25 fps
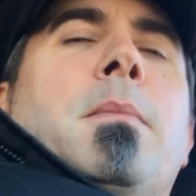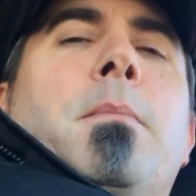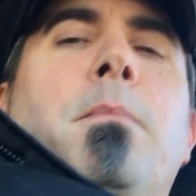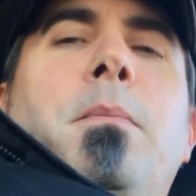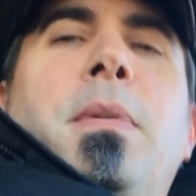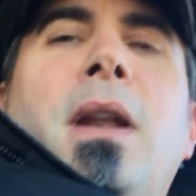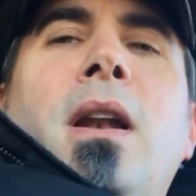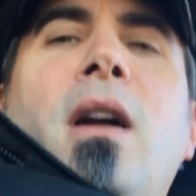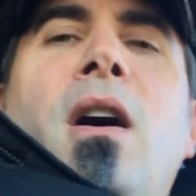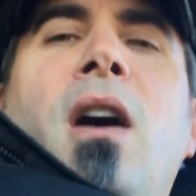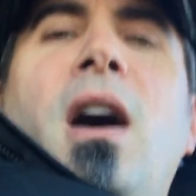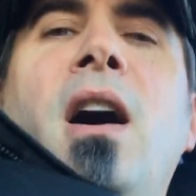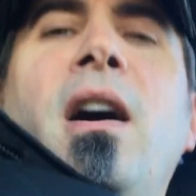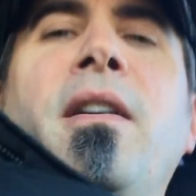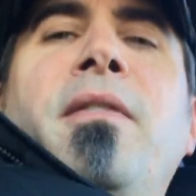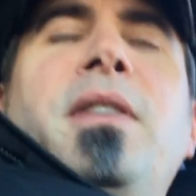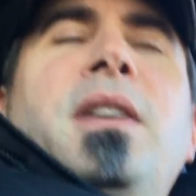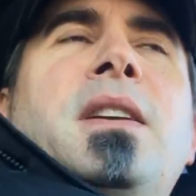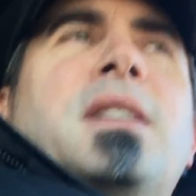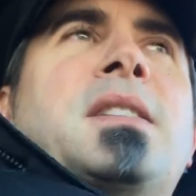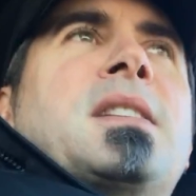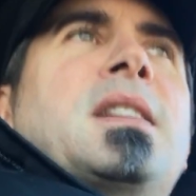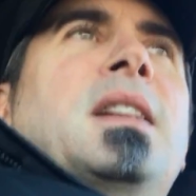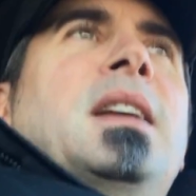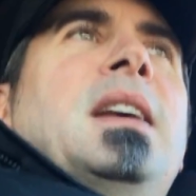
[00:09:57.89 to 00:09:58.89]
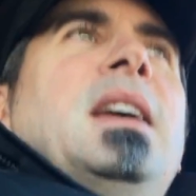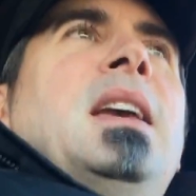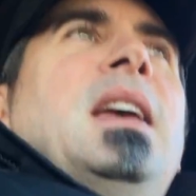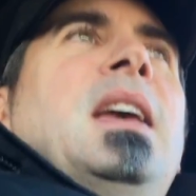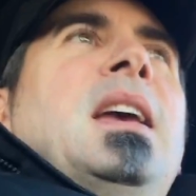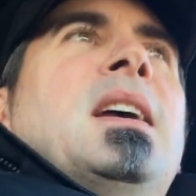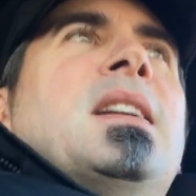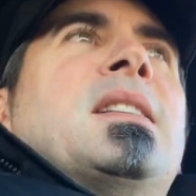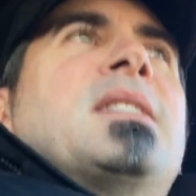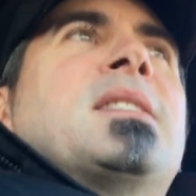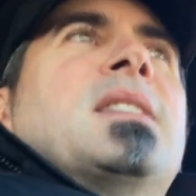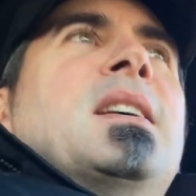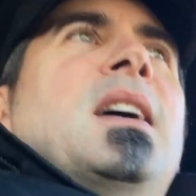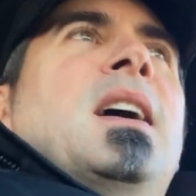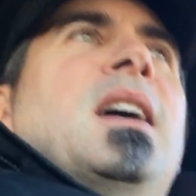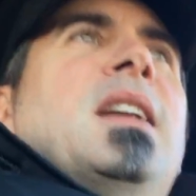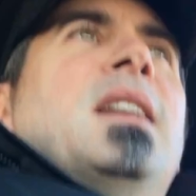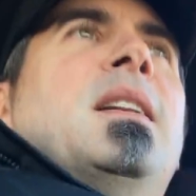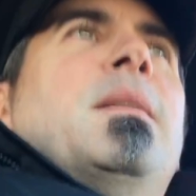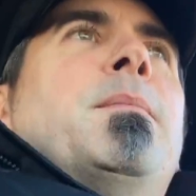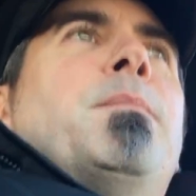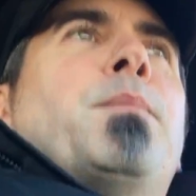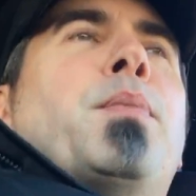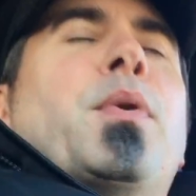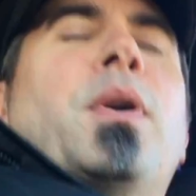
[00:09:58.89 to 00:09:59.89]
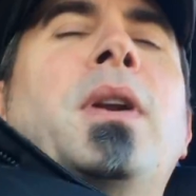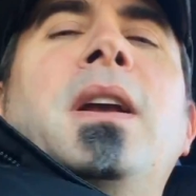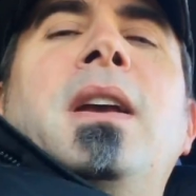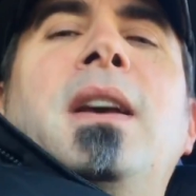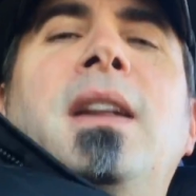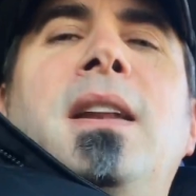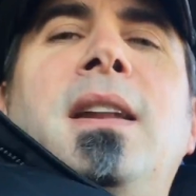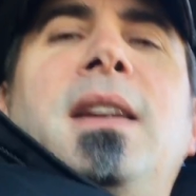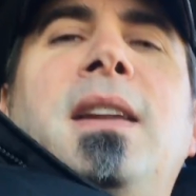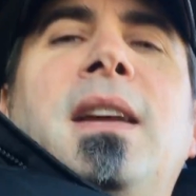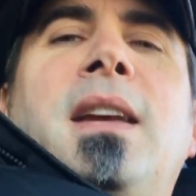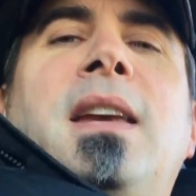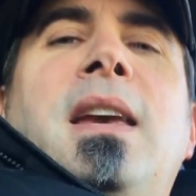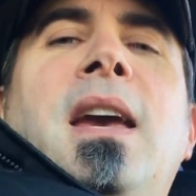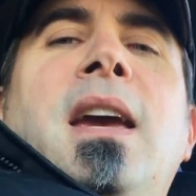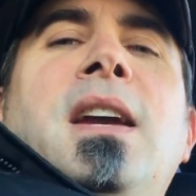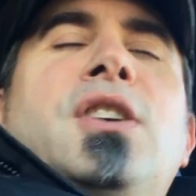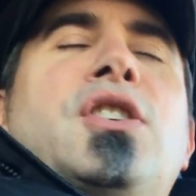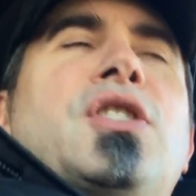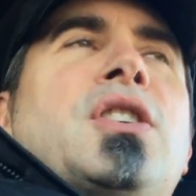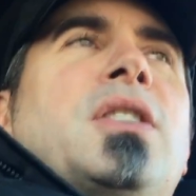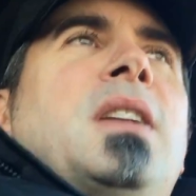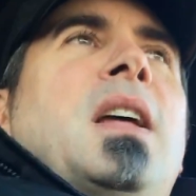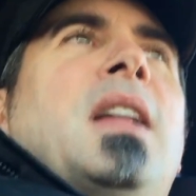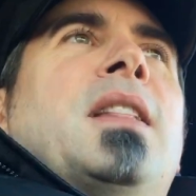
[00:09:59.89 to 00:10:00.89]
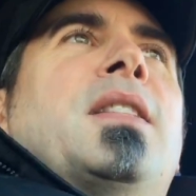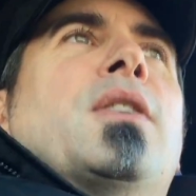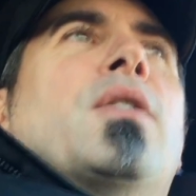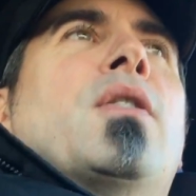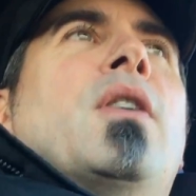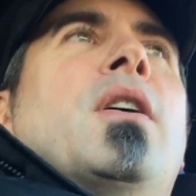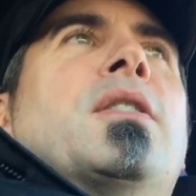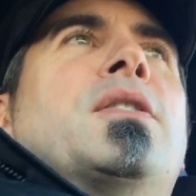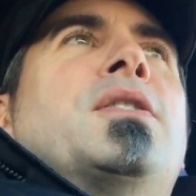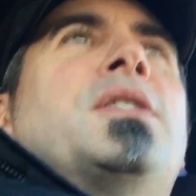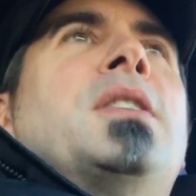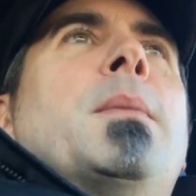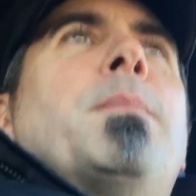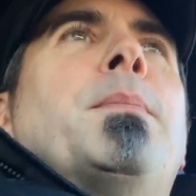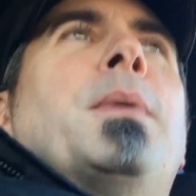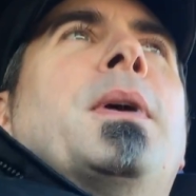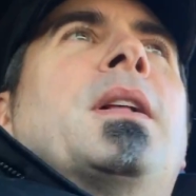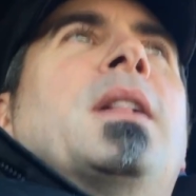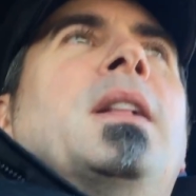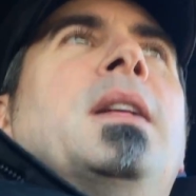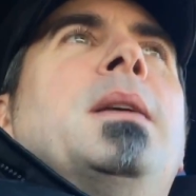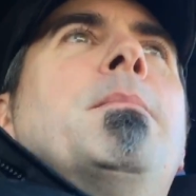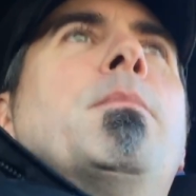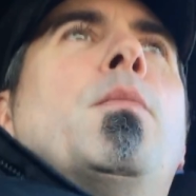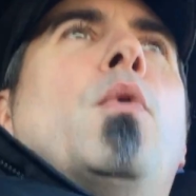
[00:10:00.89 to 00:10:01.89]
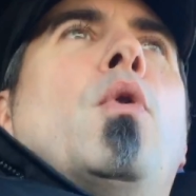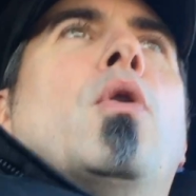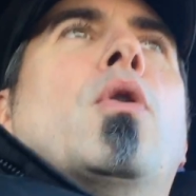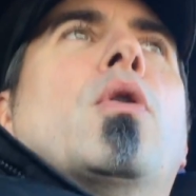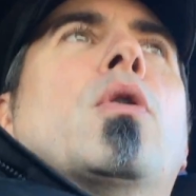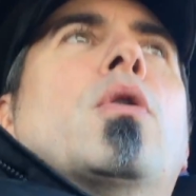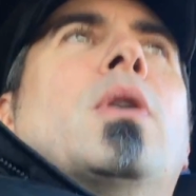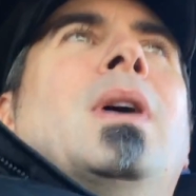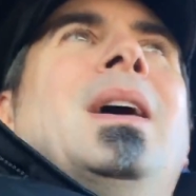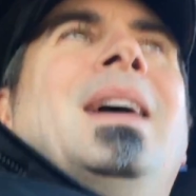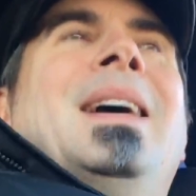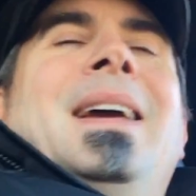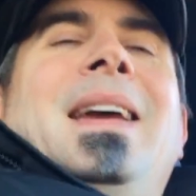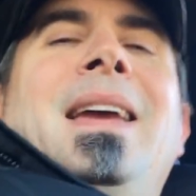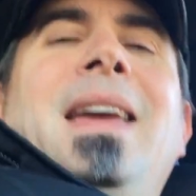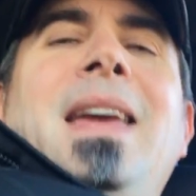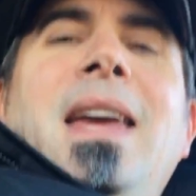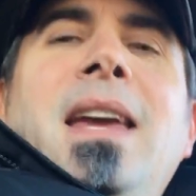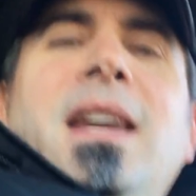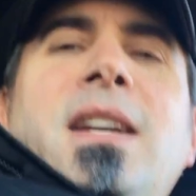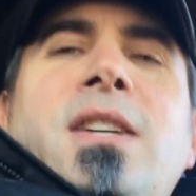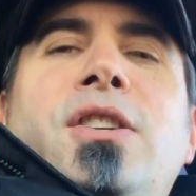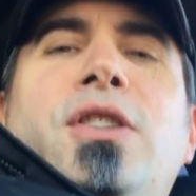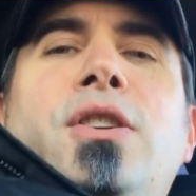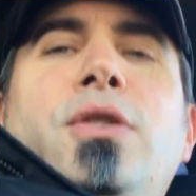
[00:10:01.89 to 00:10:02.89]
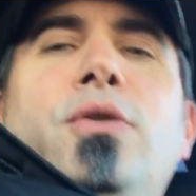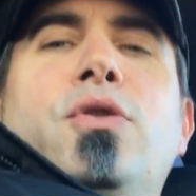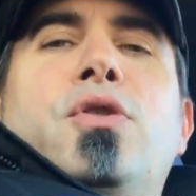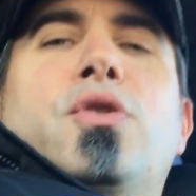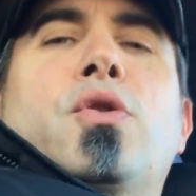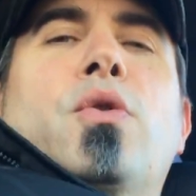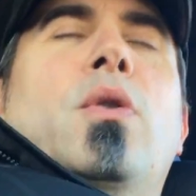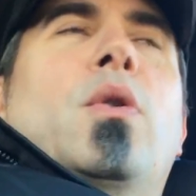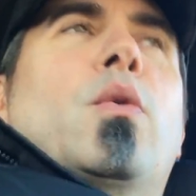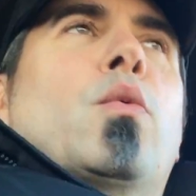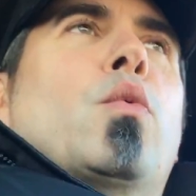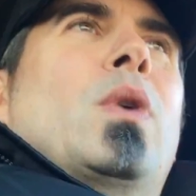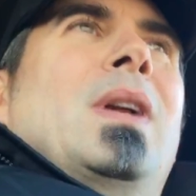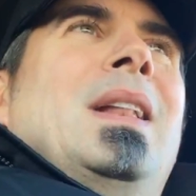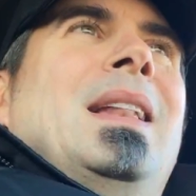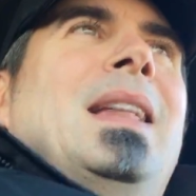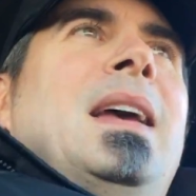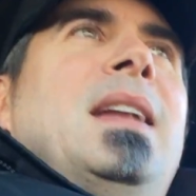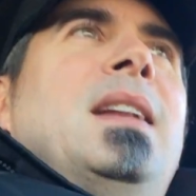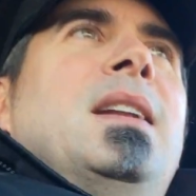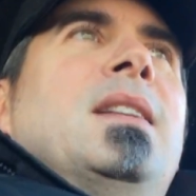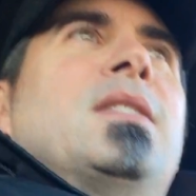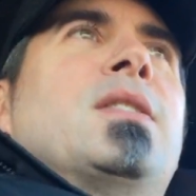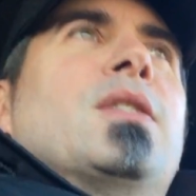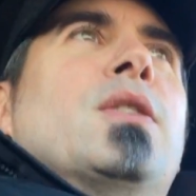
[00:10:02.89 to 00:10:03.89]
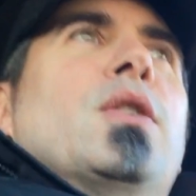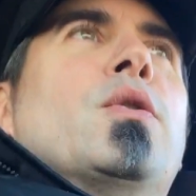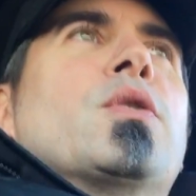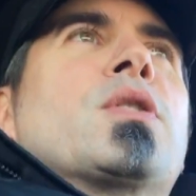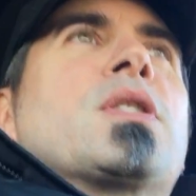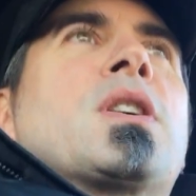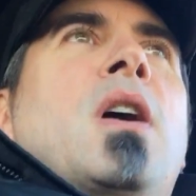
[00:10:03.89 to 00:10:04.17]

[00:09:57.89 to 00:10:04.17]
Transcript: But obviously, it's a pretty good indication that there are typically more issues related to those